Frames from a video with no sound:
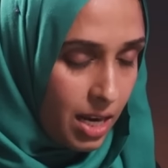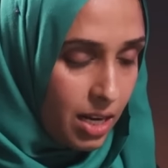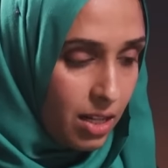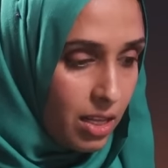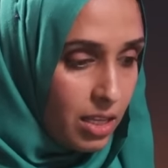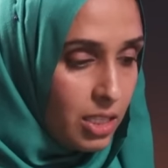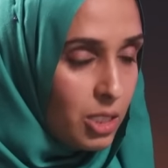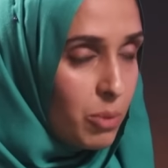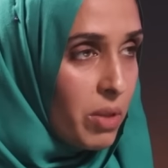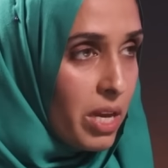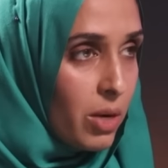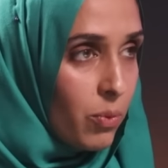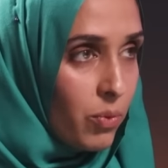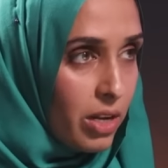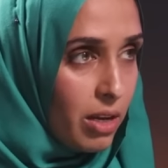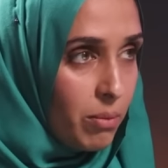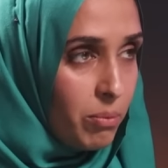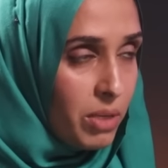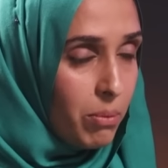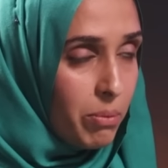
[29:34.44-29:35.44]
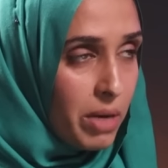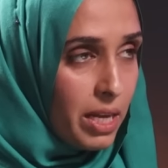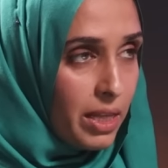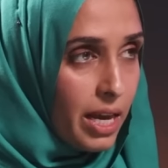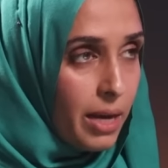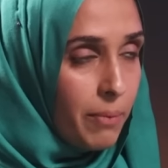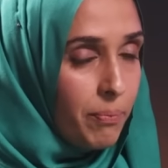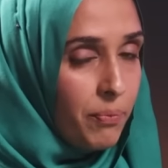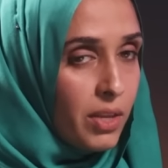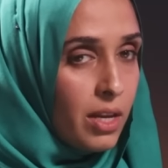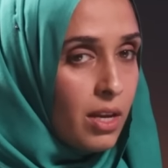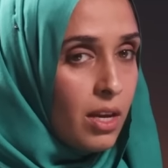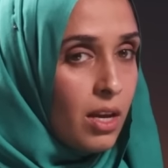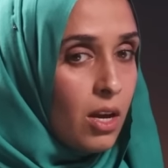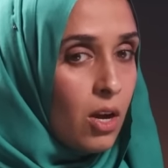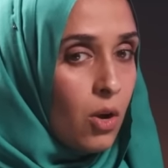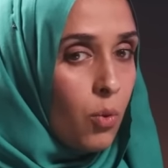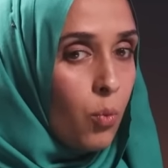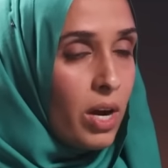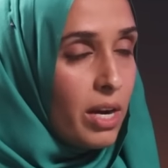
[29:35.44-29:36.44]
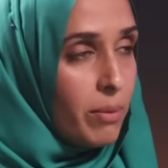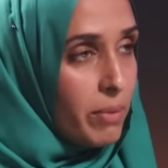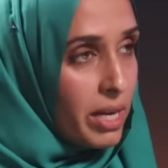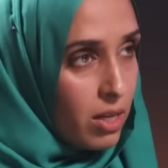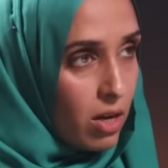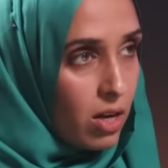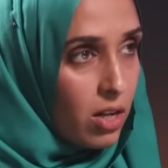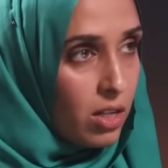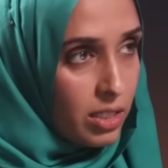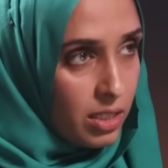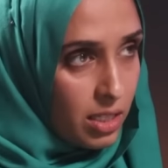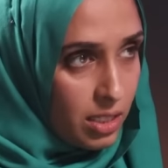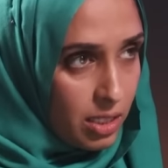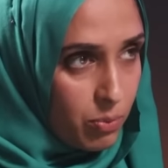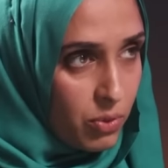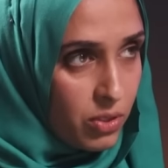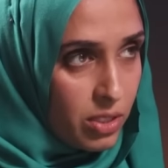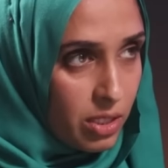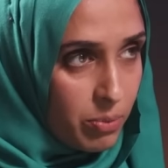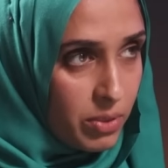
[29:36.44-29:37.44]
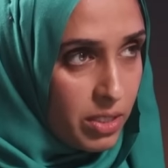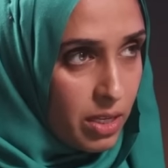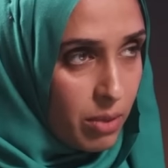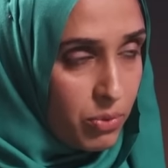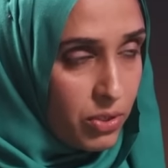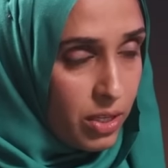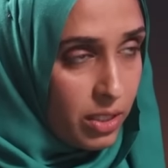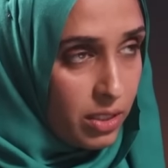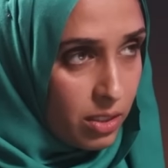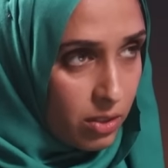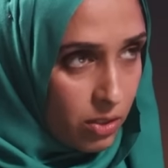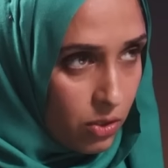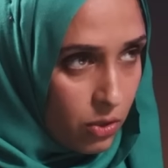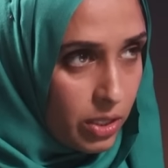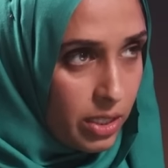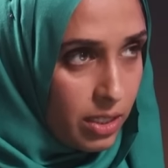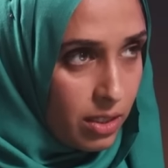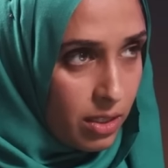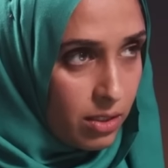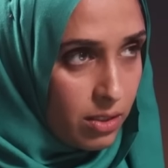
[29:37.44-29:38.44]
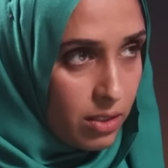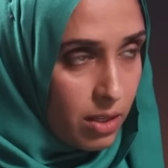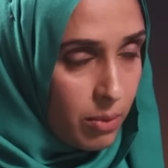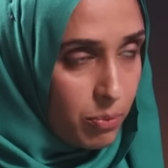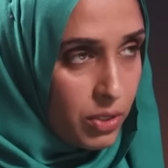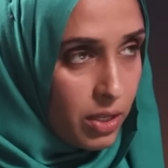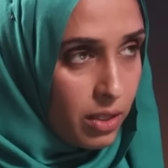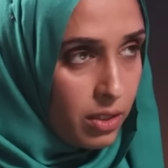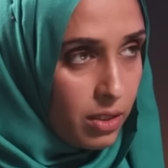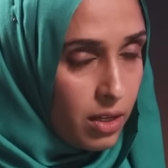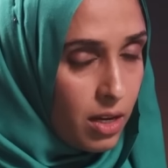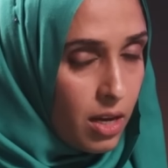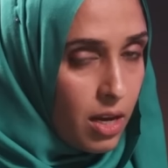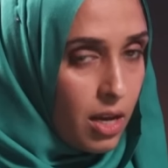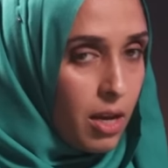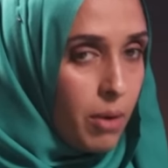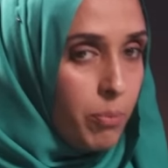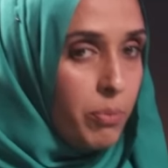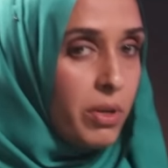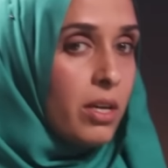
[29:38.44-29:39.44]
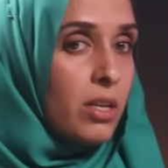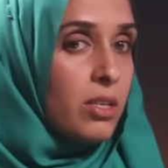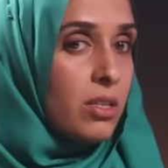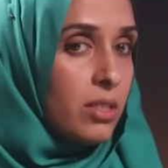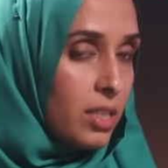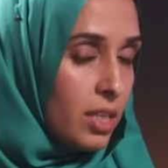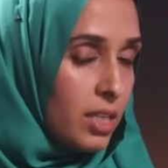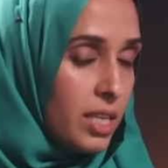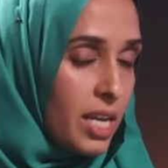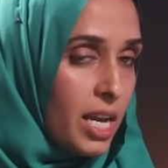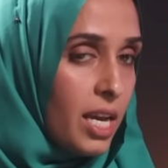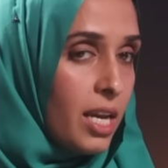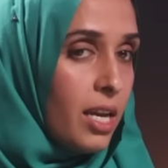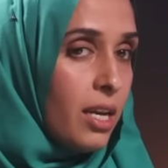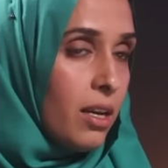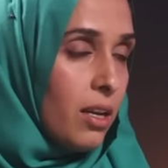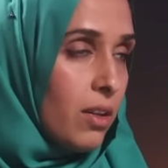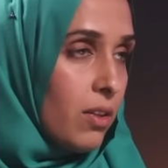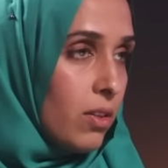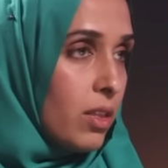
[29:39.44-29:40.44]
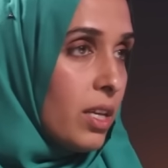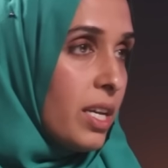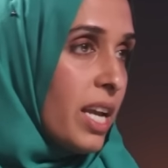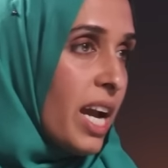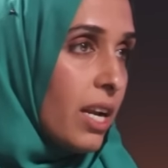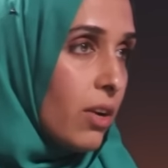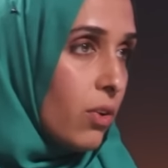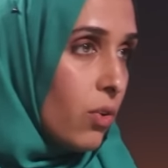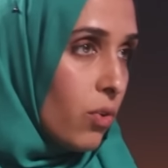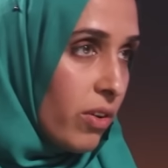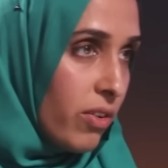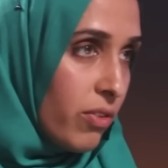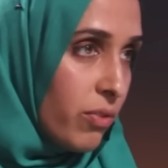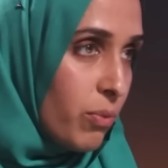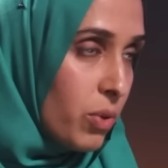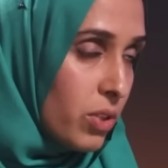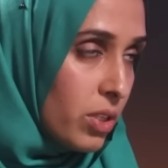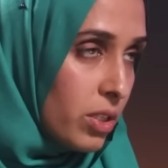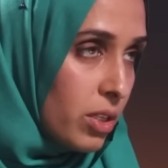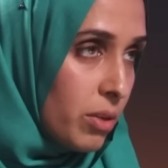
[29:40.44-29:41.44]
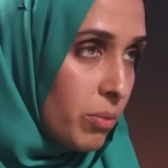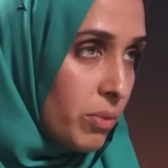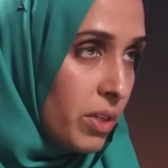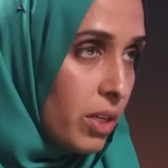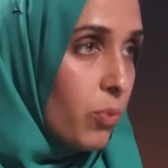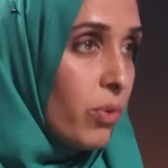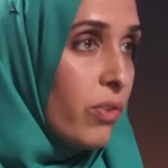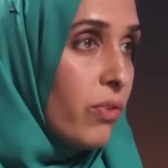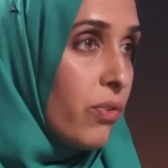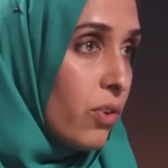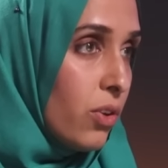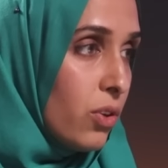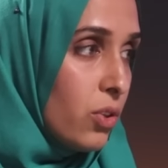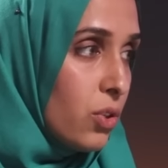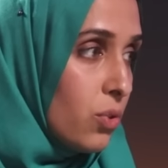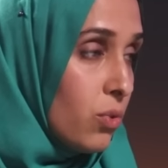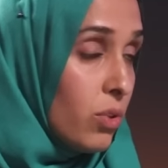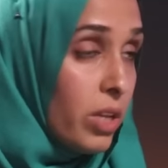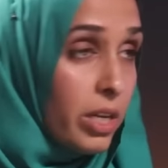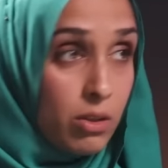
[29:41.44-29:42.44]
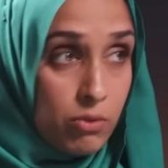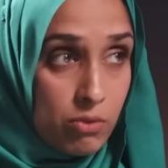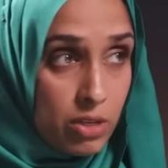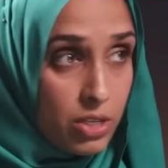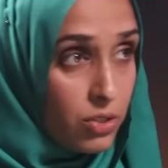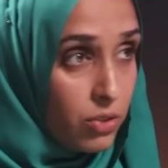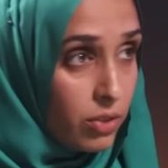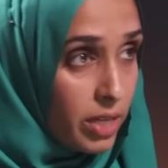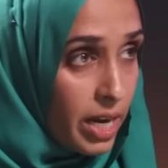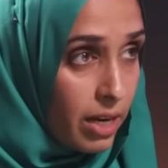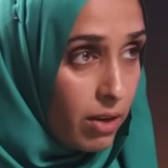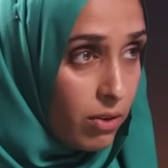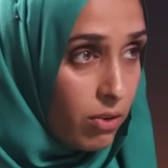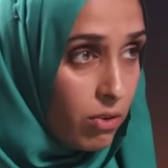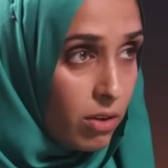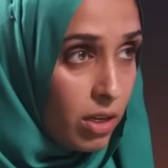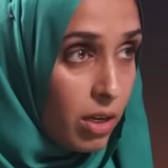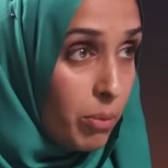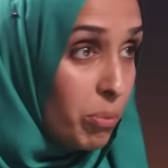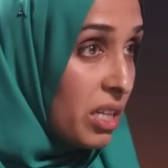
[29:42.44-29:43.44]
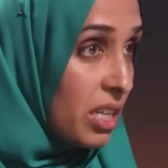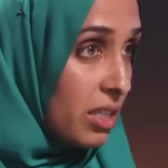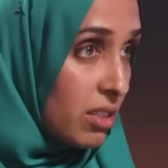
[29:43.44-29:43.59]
And I'll explain what I mean by that. Why am I calling this Muslim subject a Tawhidic subject? Because today, the category of Muslim can refer to like a racial category, a